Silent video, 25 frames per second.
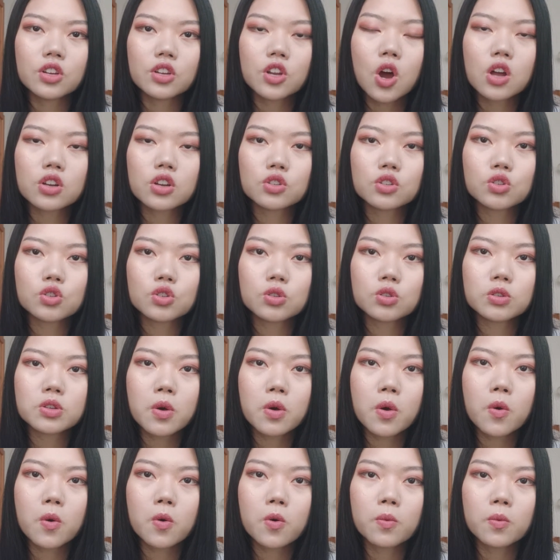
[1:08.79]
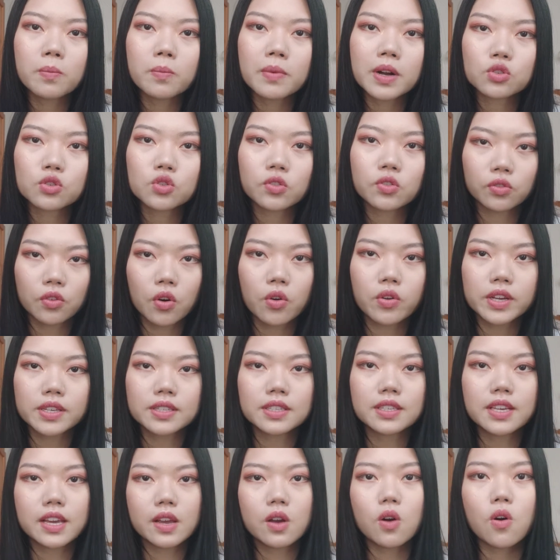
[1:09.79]
not so much
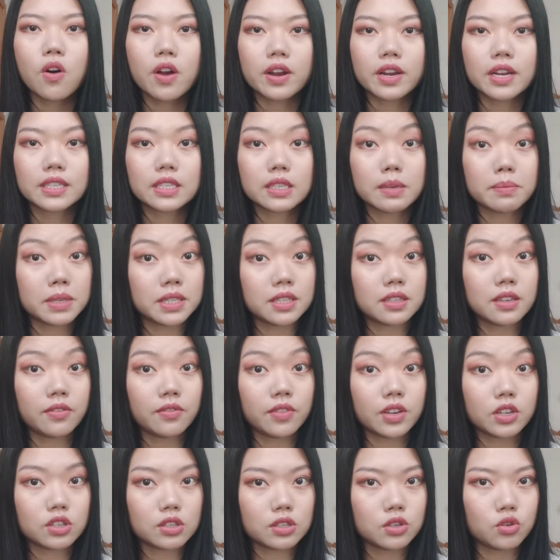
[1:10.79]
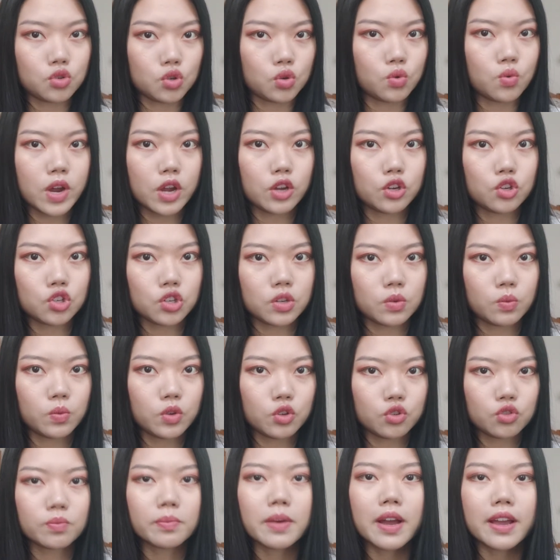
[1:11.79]
focusing on a specific situation
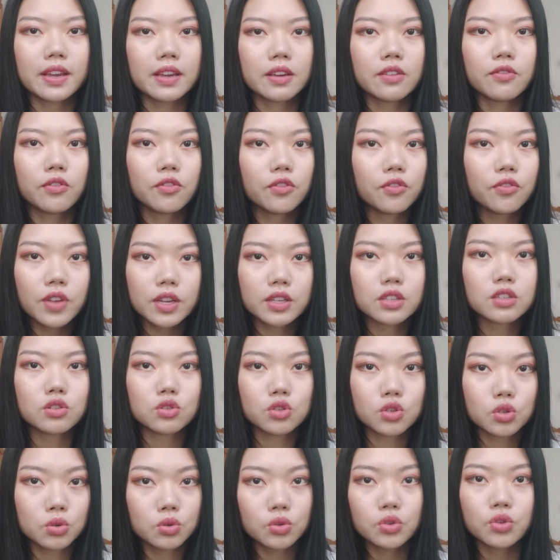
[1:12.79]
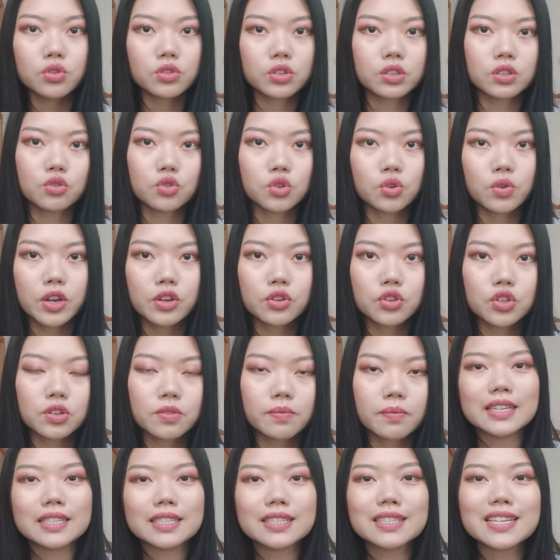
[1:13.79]
which might fit to your situation.